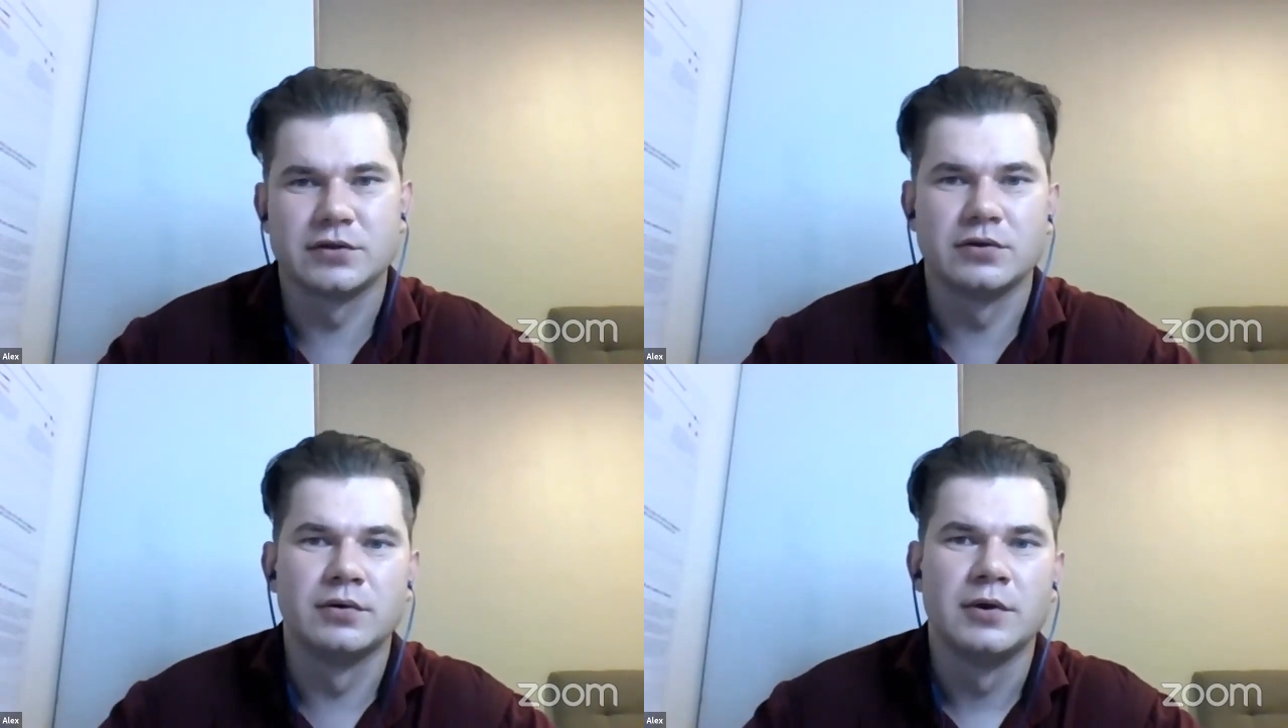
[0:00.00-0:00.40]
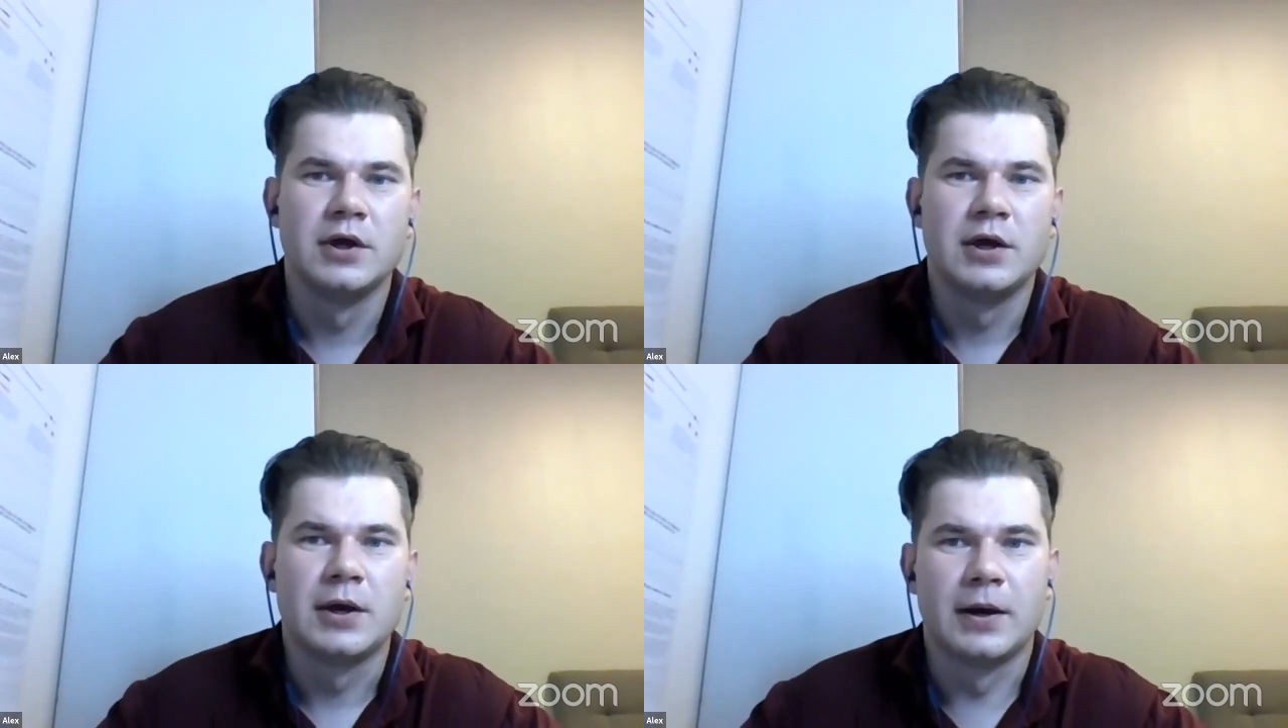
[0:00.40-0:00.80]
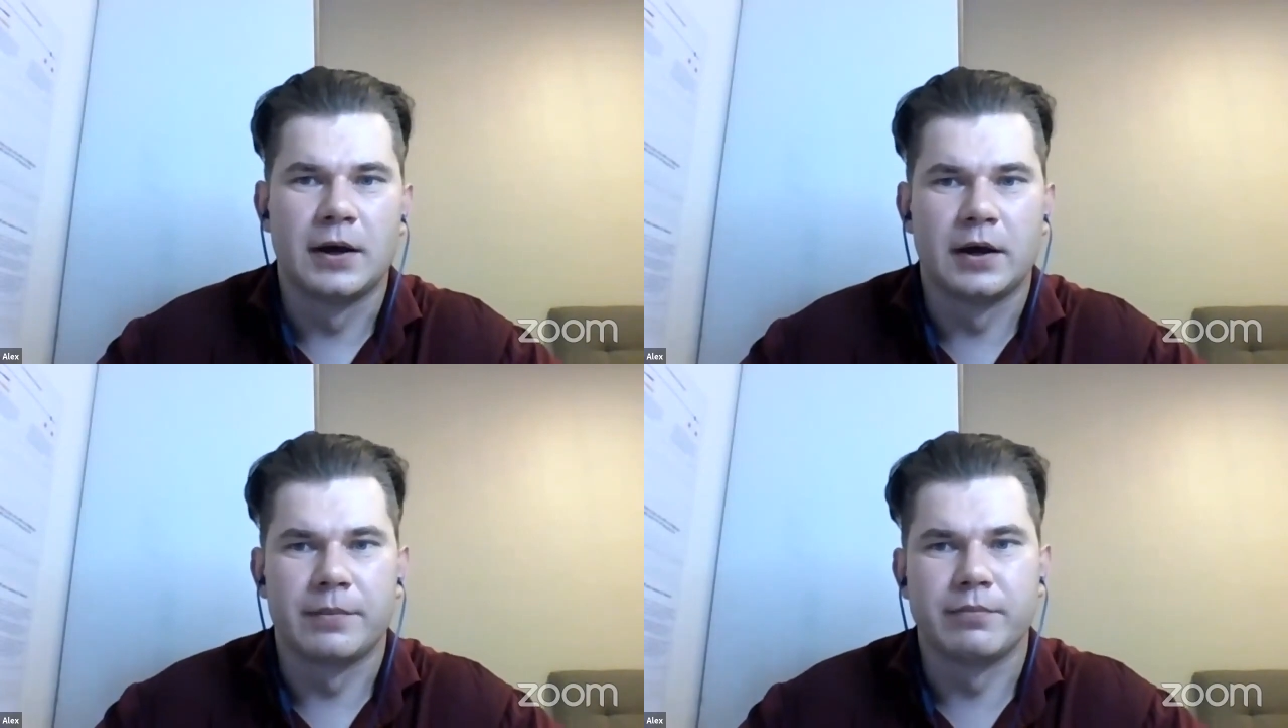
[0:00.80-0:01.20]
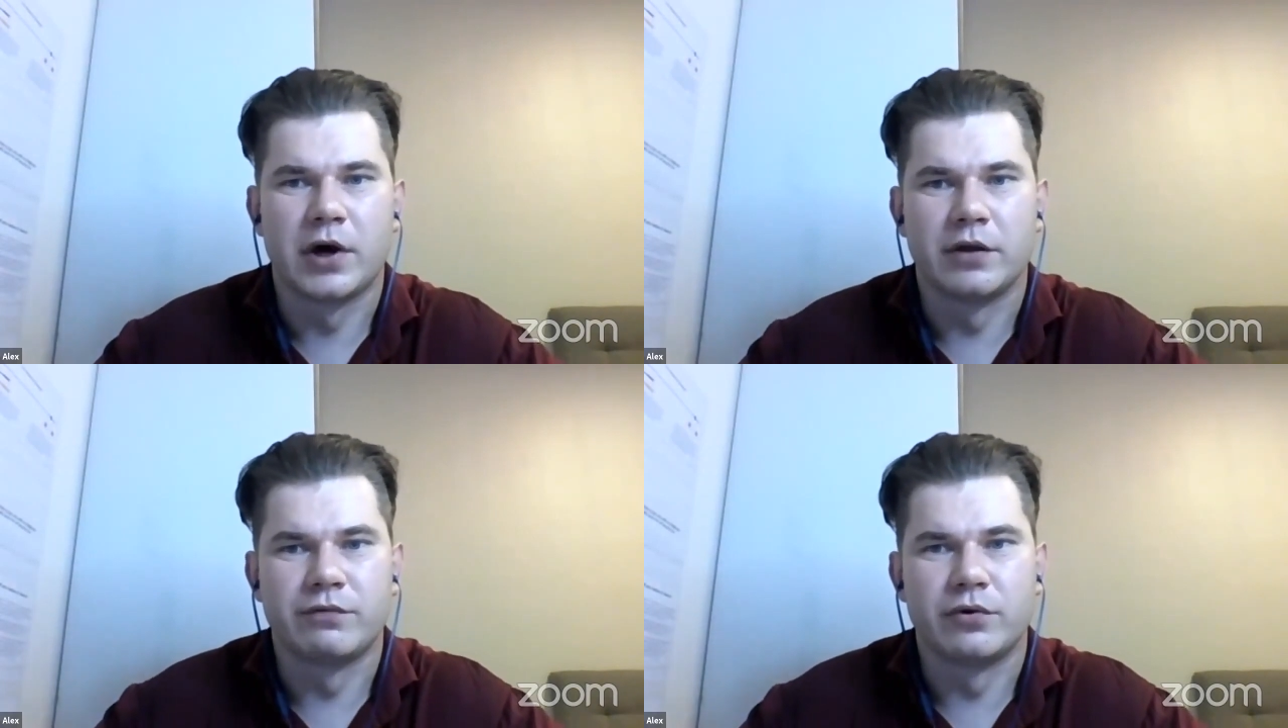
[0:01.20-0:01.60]
So, uh,
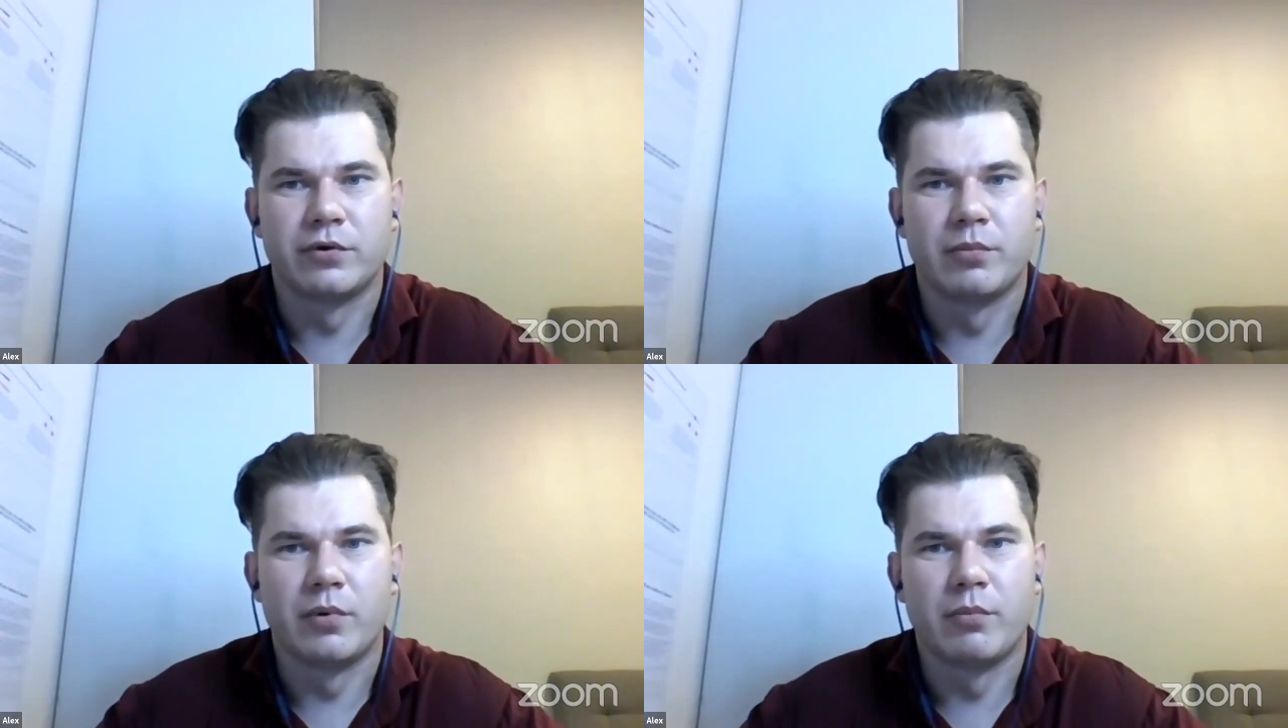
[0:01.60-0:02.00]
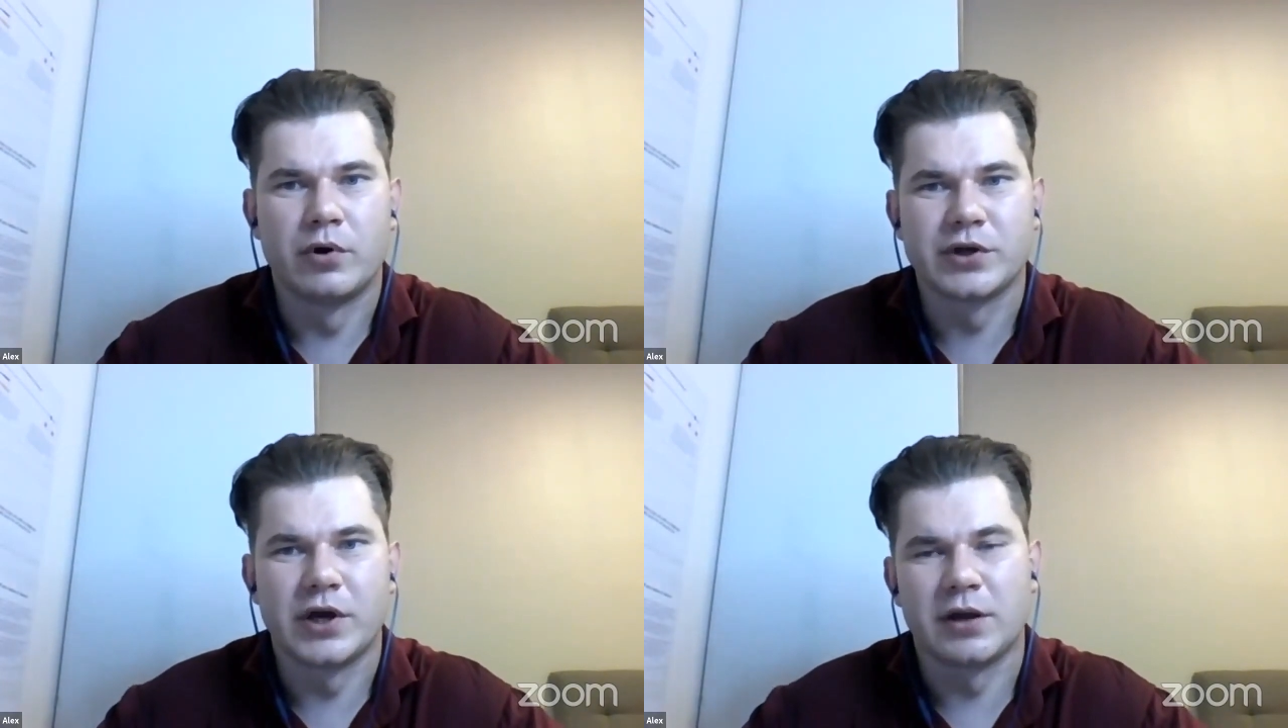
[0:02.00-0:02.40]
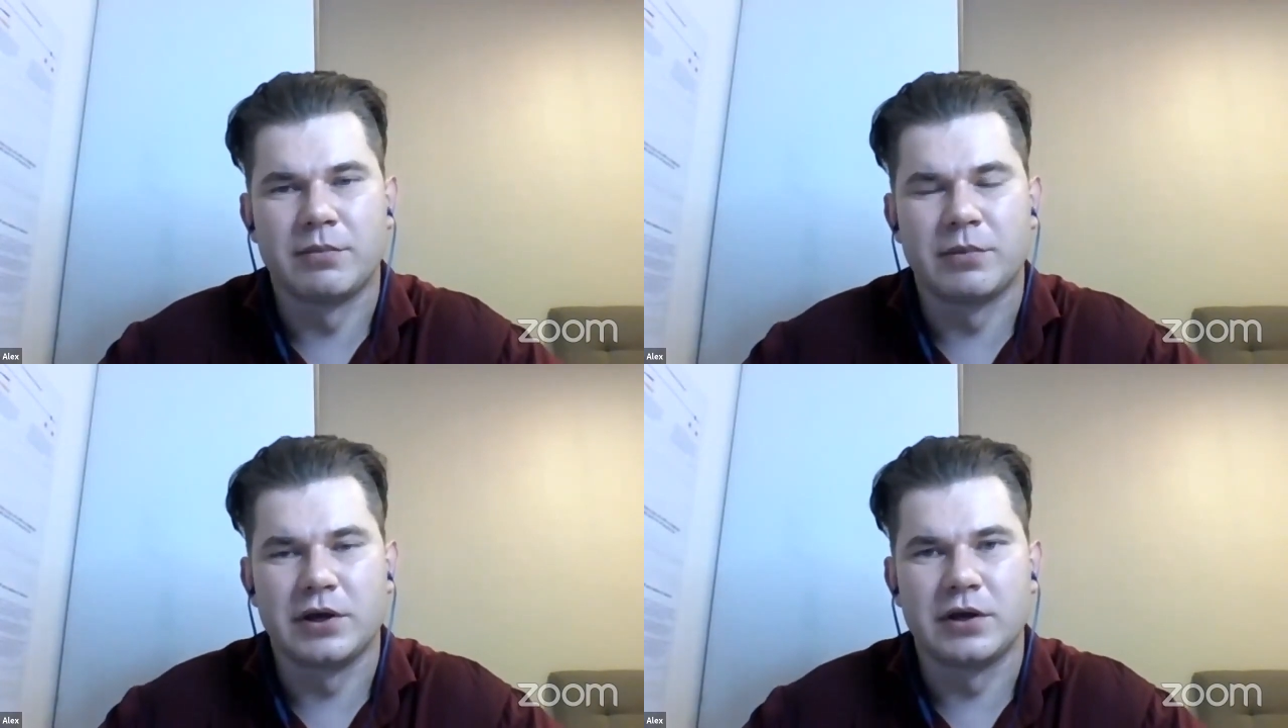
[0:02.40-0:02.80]
and for most guys,